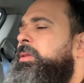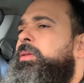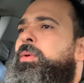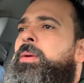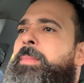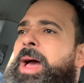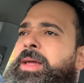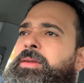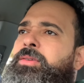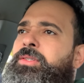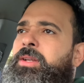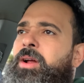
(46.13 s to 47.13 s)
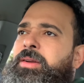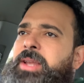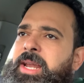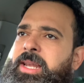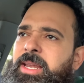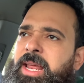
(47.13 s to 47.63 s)
What matters in our
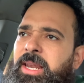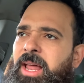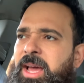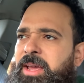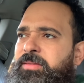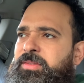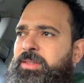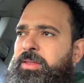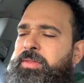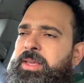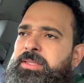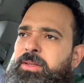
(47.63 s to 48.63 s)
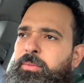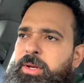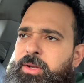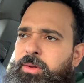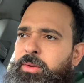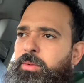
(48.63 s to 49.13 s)
day-to-day lives, the things that we
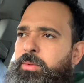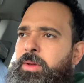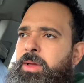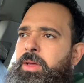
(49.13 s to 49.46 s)
do,